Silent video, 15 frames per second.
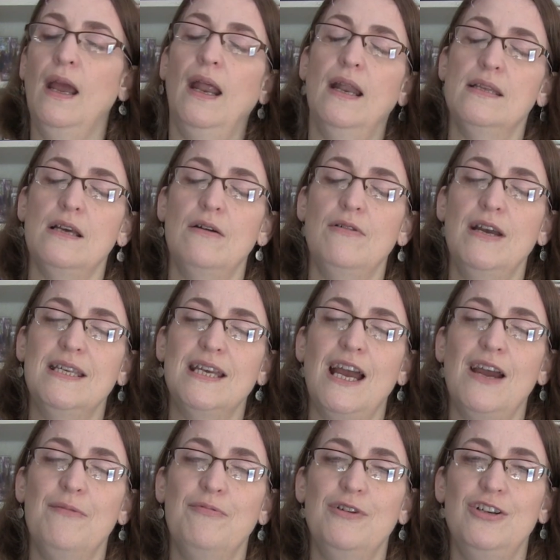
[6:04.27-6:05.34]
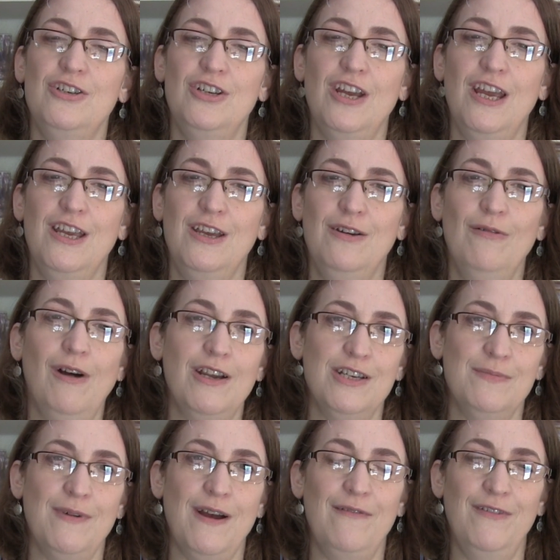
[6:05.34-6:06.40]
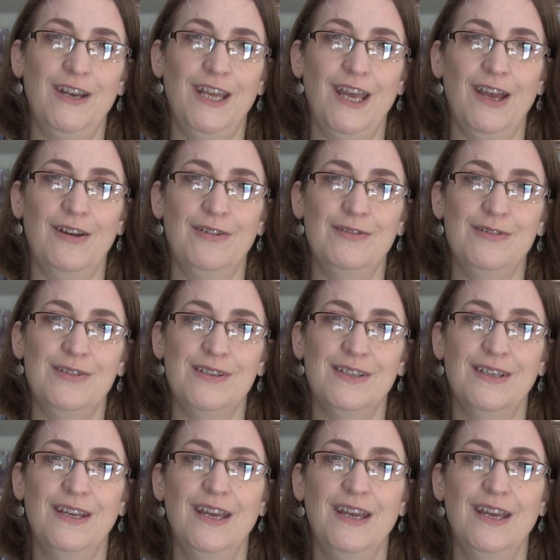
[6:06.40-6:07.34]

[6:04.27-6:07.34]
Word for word: And as always, I appreciate you watching my videos.